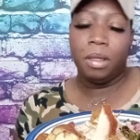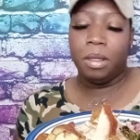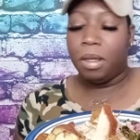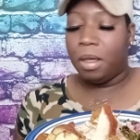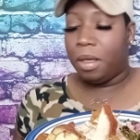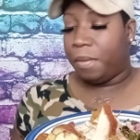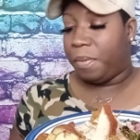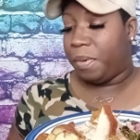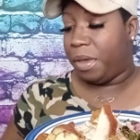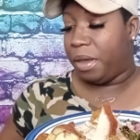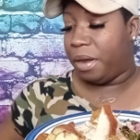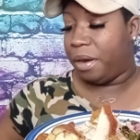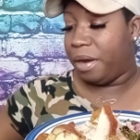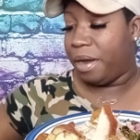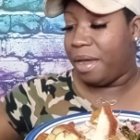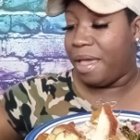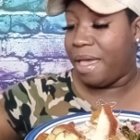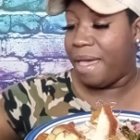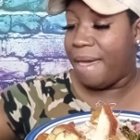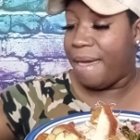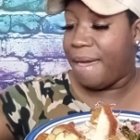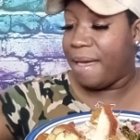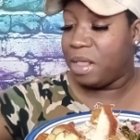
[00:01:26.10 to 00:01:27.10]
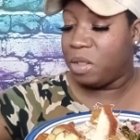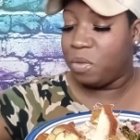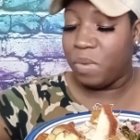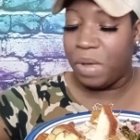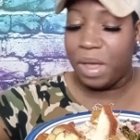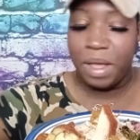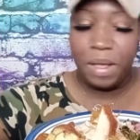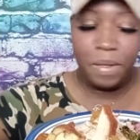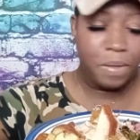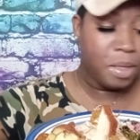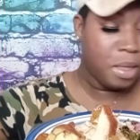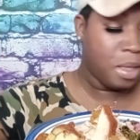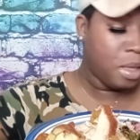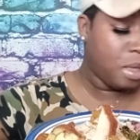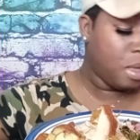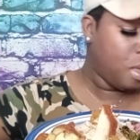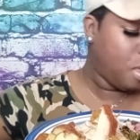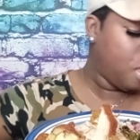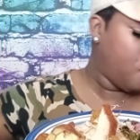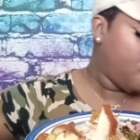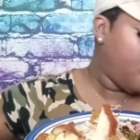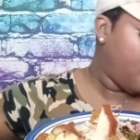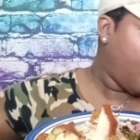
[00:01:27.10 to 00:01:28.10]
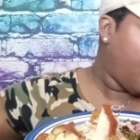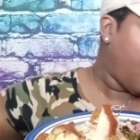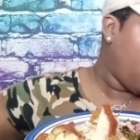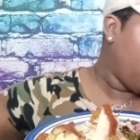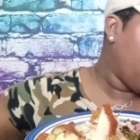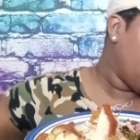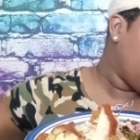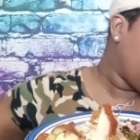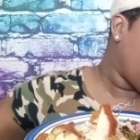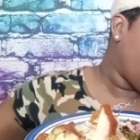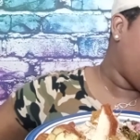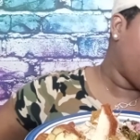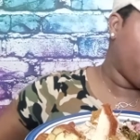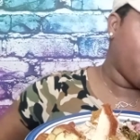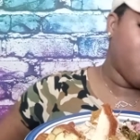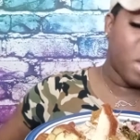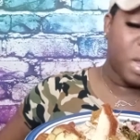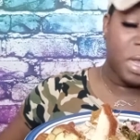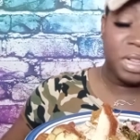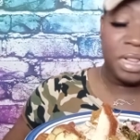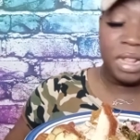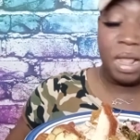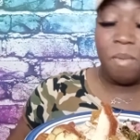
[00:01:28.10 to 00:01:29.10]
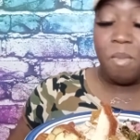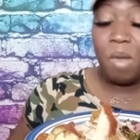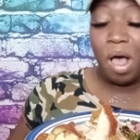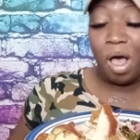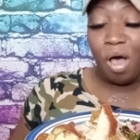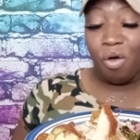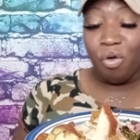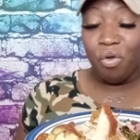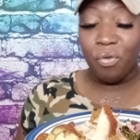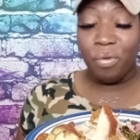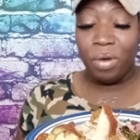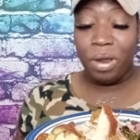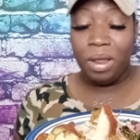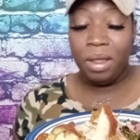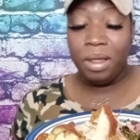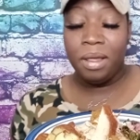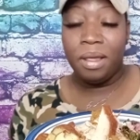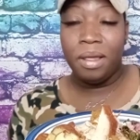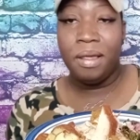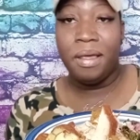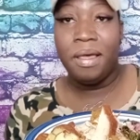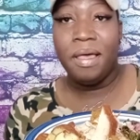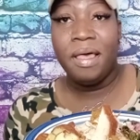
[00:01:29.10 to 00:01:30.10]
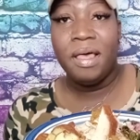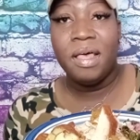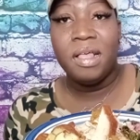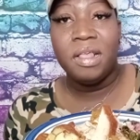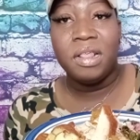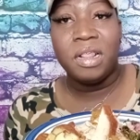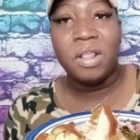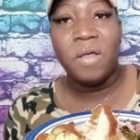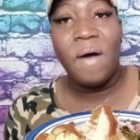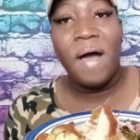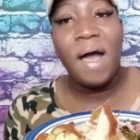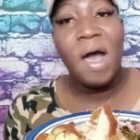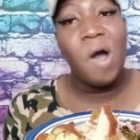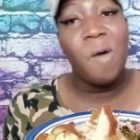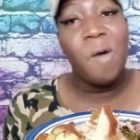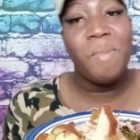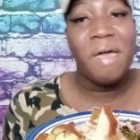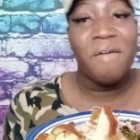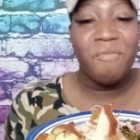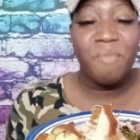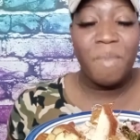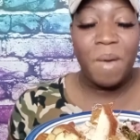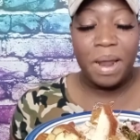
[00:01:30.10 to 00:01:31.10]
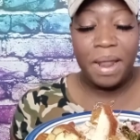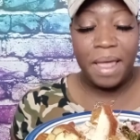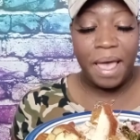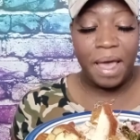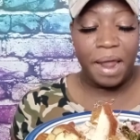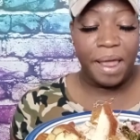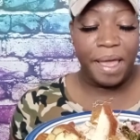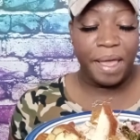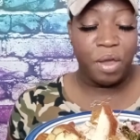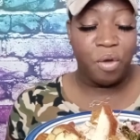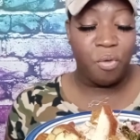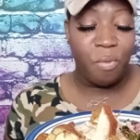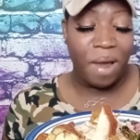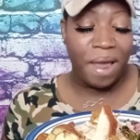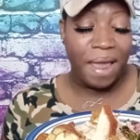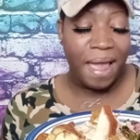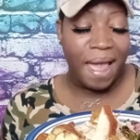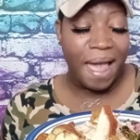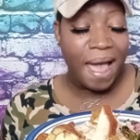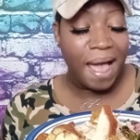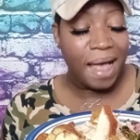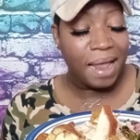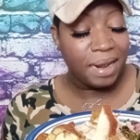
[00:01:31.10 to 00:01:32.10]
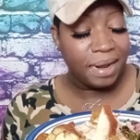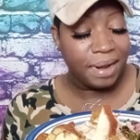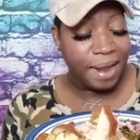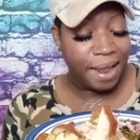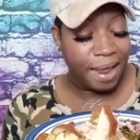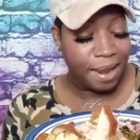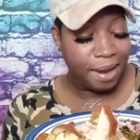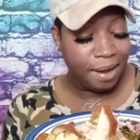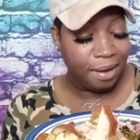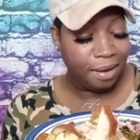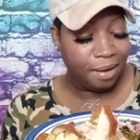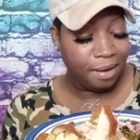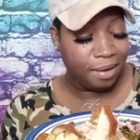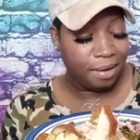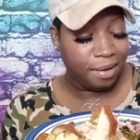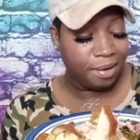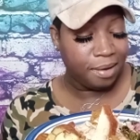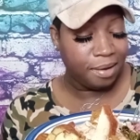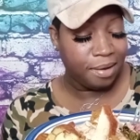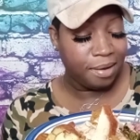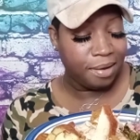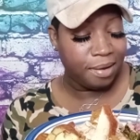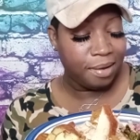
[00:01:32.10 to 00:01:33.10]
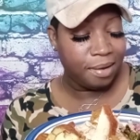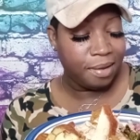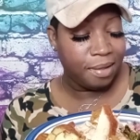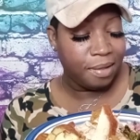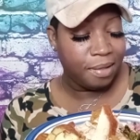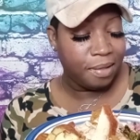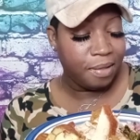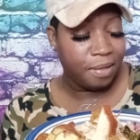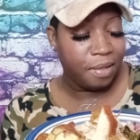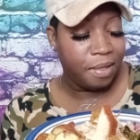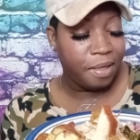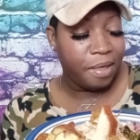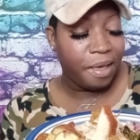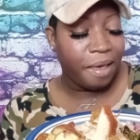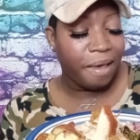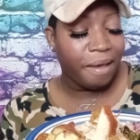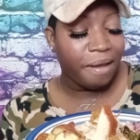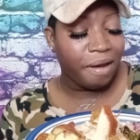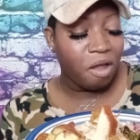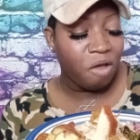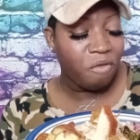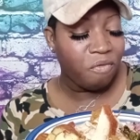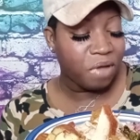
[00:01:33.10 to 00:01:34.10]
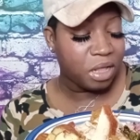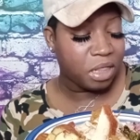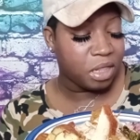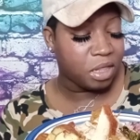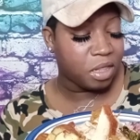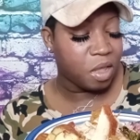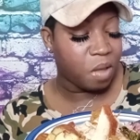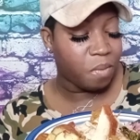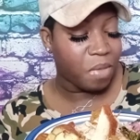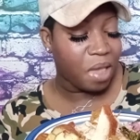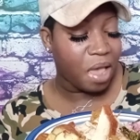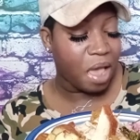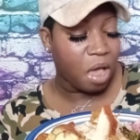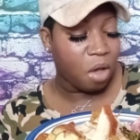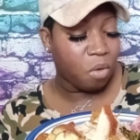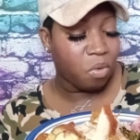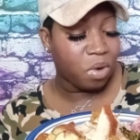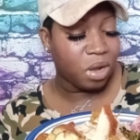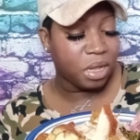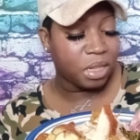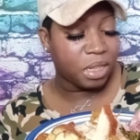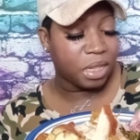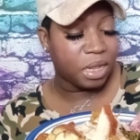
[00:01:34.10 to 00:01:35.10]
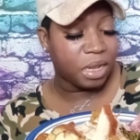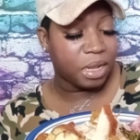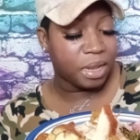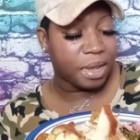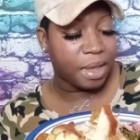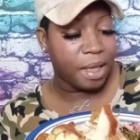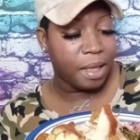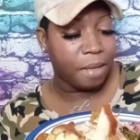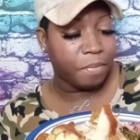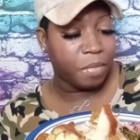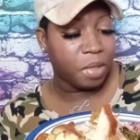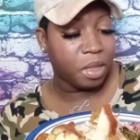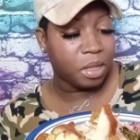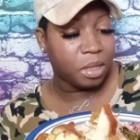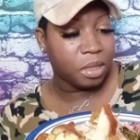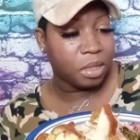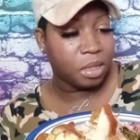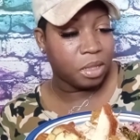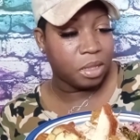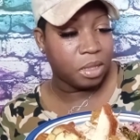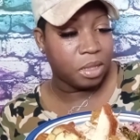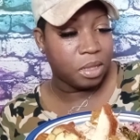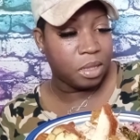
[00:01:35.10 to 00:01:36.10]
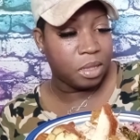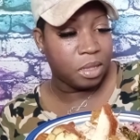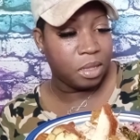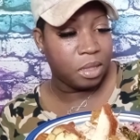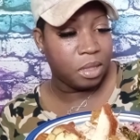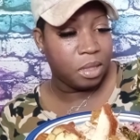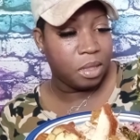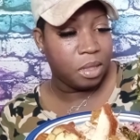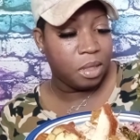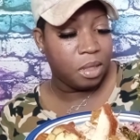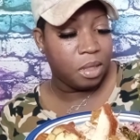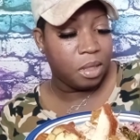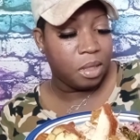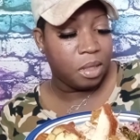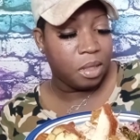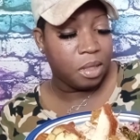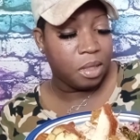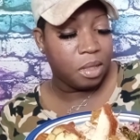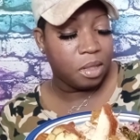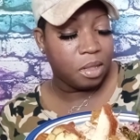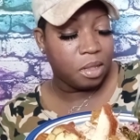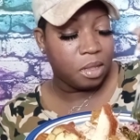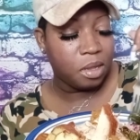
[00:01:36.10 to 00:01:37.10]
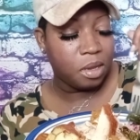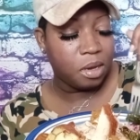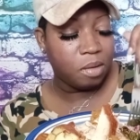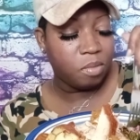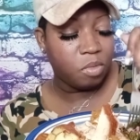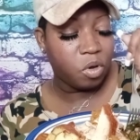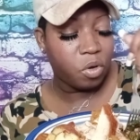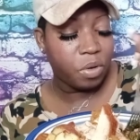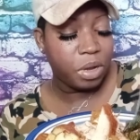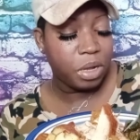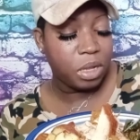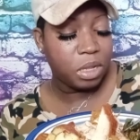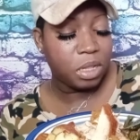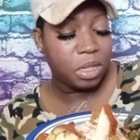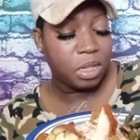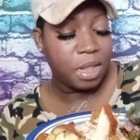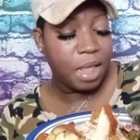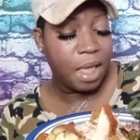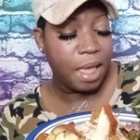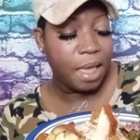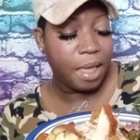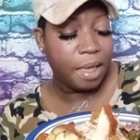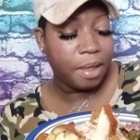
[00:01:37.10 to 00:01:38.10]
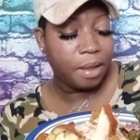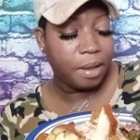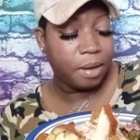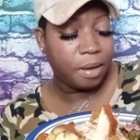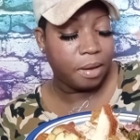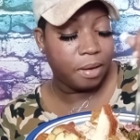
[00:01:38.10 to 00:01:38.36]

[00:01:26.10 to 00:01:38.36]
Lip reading: up here as well. I'm going to get my fork because I'm hungry. So I hope everybody had a great holiday. And don't forget to tell me how it was in the comments. See, greens is hot.